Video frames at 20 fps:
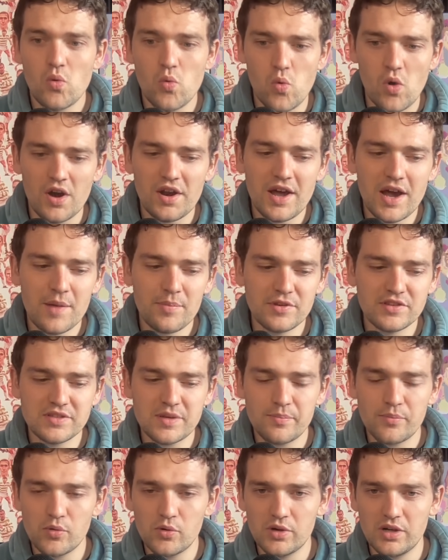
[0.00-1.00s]
What happens
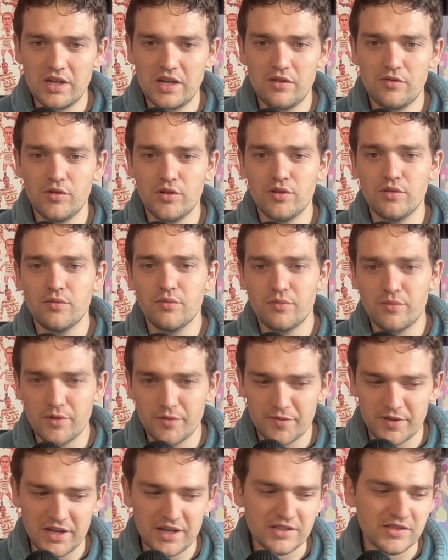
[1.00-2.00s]
at board level
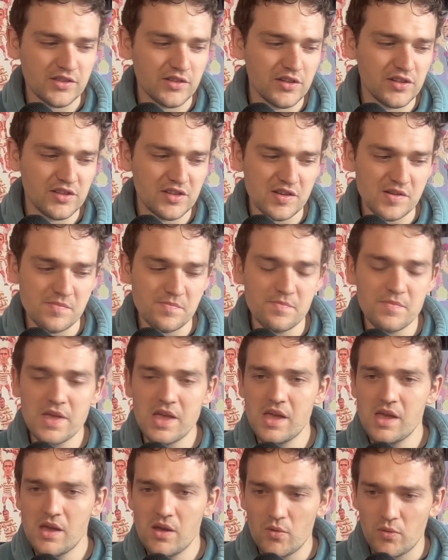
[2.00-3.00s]
reflects on the team.
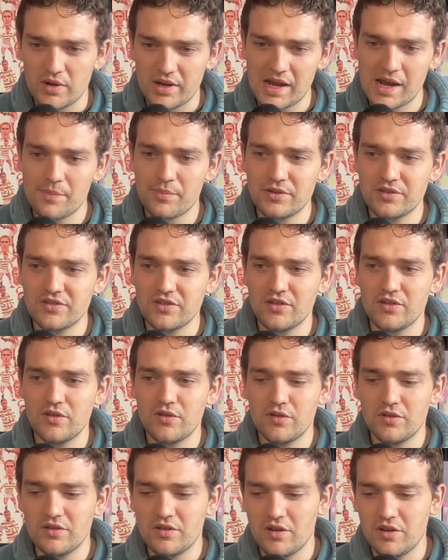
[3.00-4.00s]
What happens on
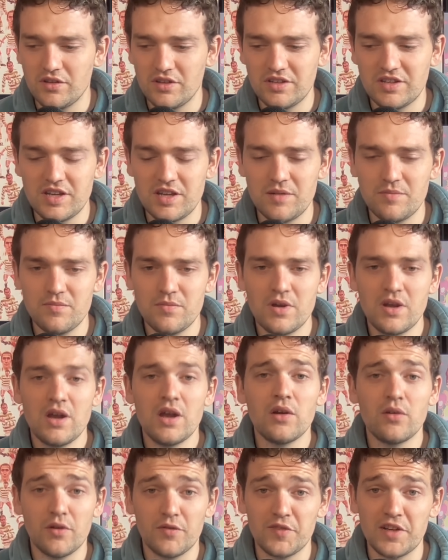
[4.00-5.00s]
the team
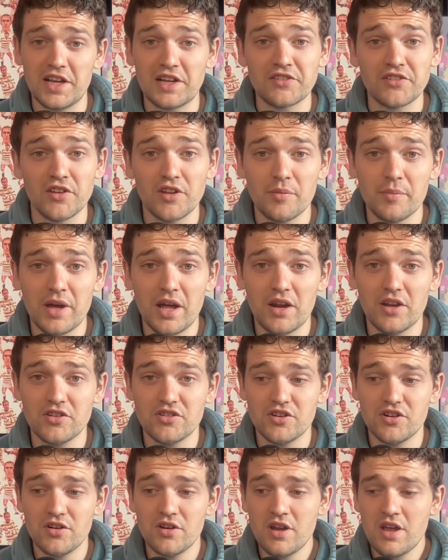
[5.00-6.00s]
reflects on the
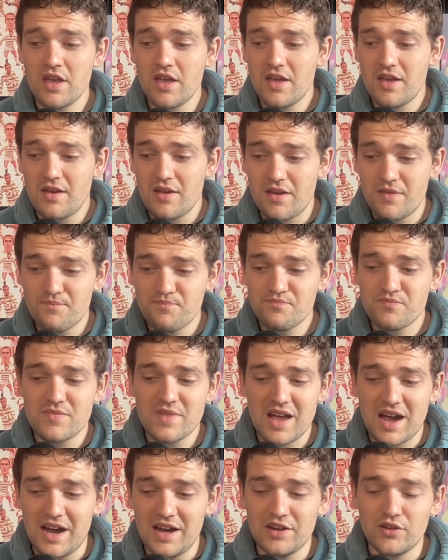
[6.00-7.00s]
manager.
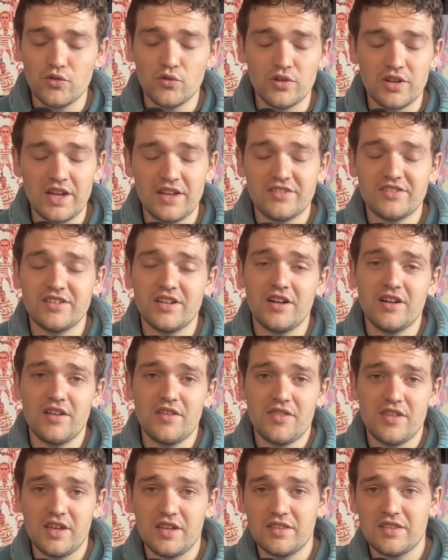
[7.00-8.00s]
I don't necessarily
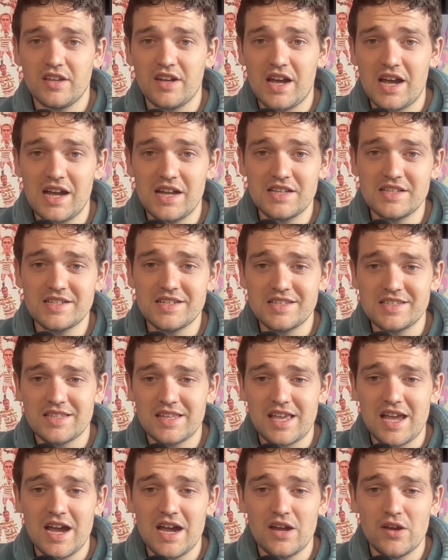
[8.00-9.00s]
think that Ange is
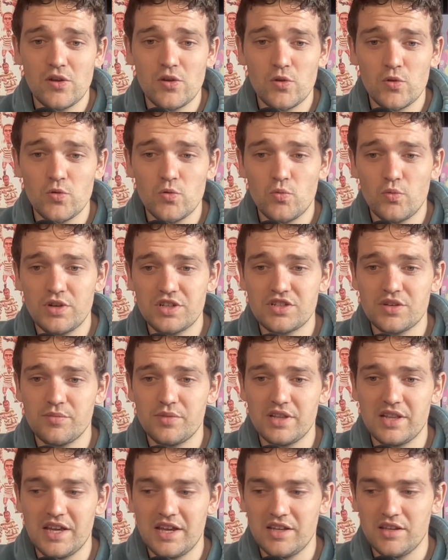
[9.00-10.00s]
the guy who we should
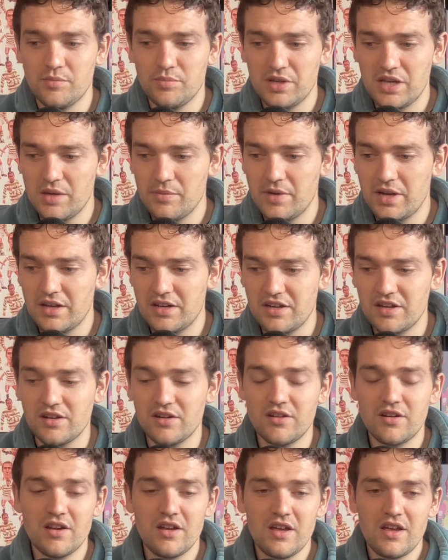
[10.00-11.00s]
be laying the blame at
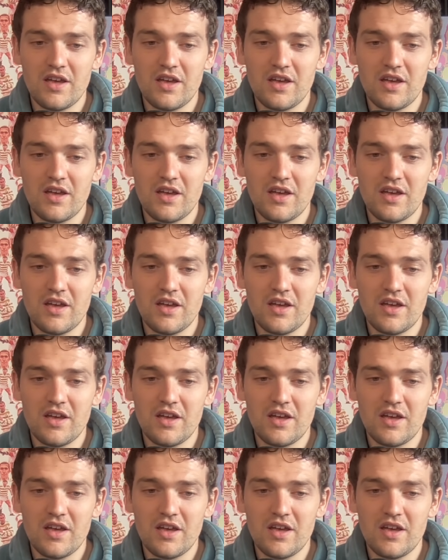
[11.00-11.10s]
here,